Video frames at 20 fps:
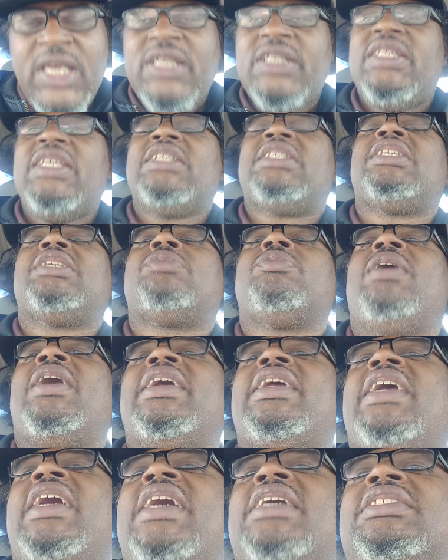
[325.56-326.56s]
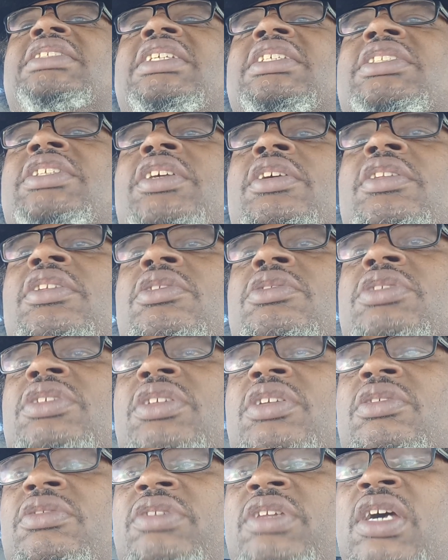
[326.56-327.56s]
This is why he has this
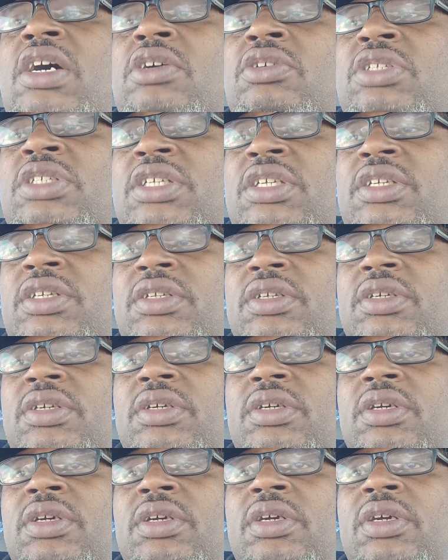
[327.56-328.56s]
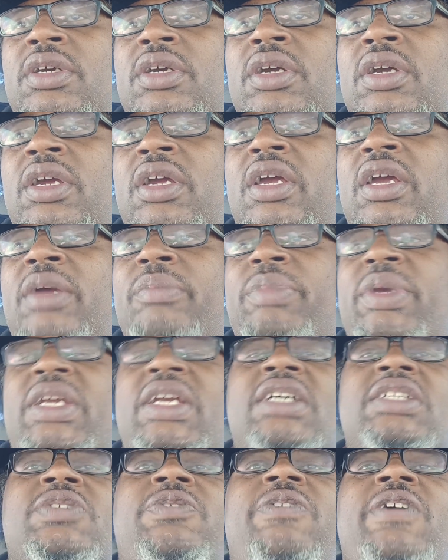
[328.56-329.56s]
delusional notion
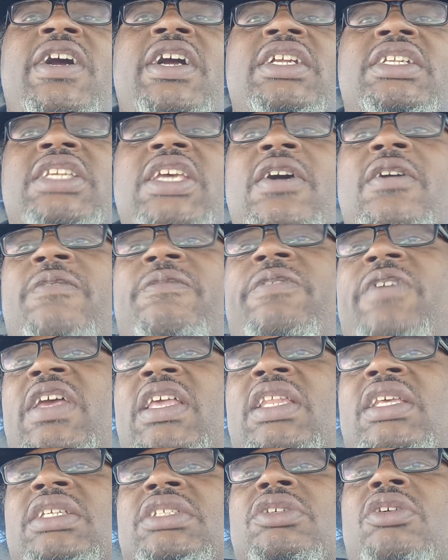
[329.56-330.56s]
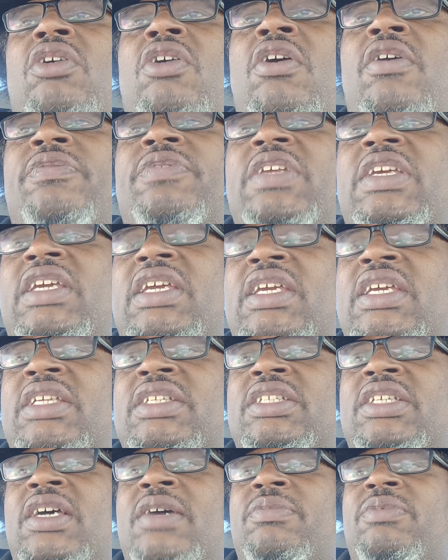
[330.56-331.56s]
because Fairy Tale Felix often
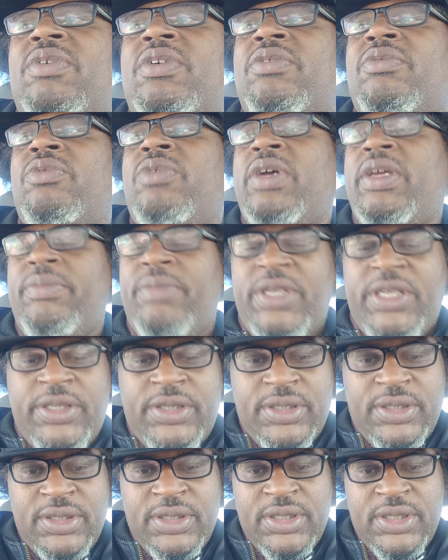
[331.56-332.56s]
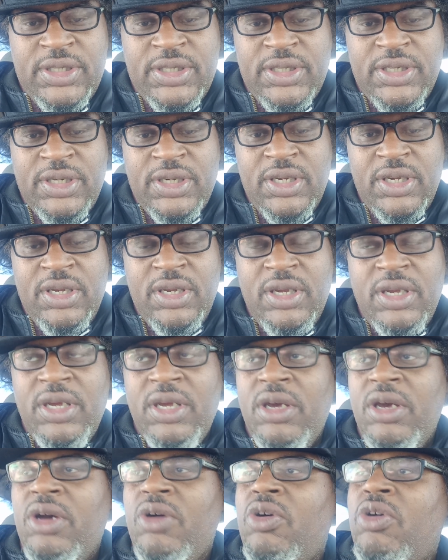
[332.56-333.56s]
ends up with women
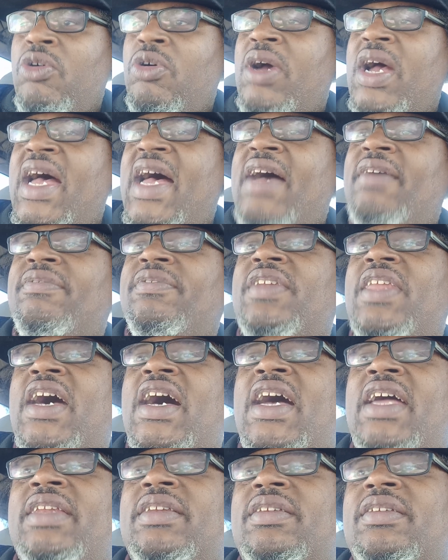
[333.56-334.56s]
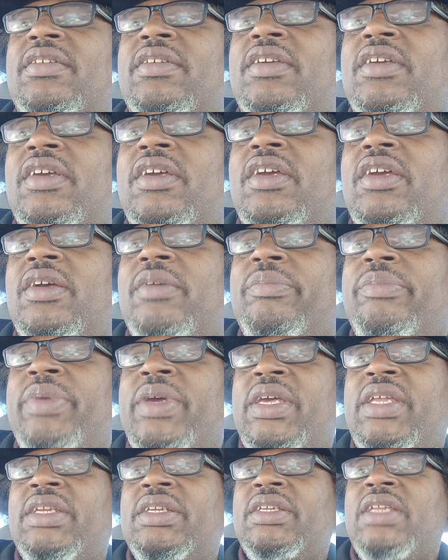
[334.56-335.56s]
who have not
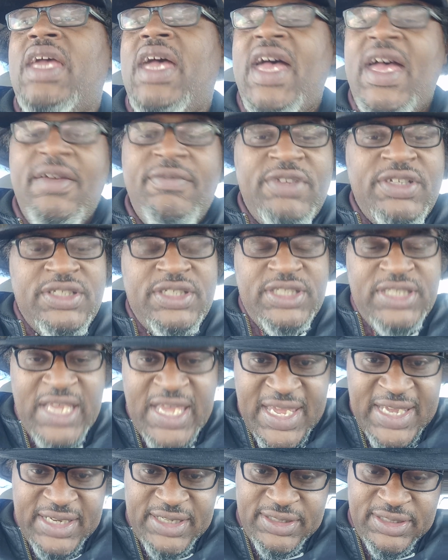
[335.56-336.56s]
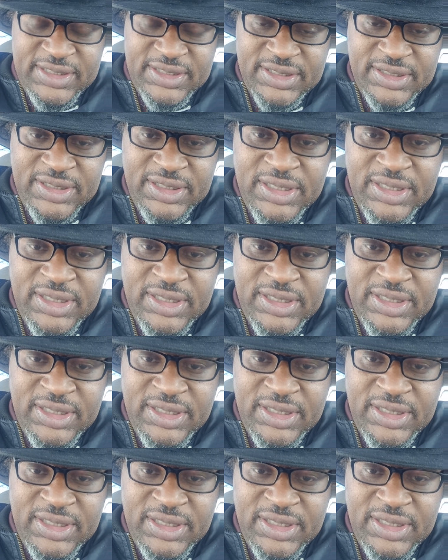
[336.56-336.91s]
been having sex.